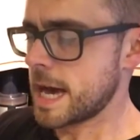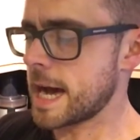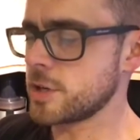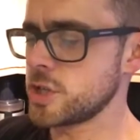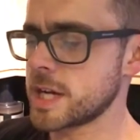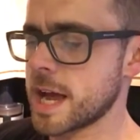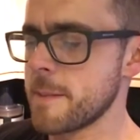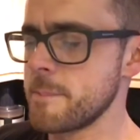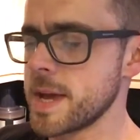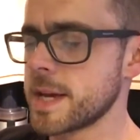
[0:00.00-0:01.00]
And you
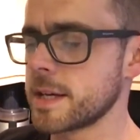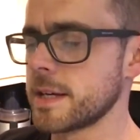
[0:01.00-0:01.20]
get a big